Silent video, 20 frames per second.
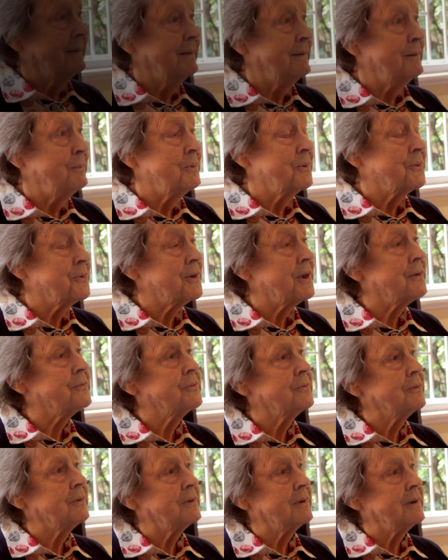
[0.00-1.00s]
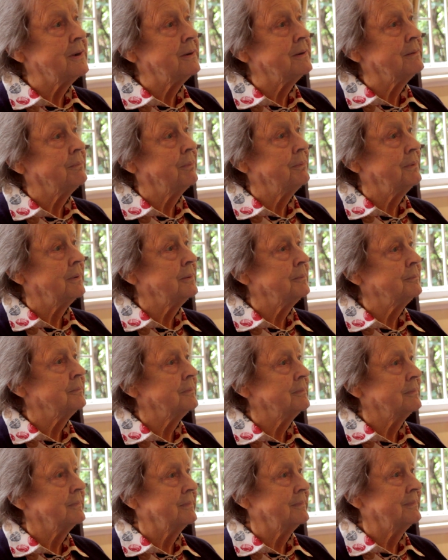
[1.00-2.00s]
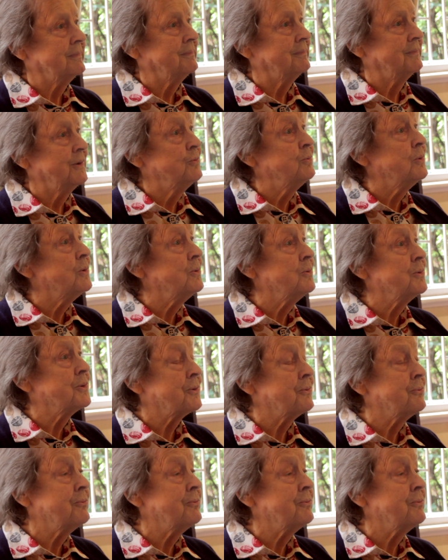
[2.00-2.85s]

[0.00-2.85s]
There was definitely rules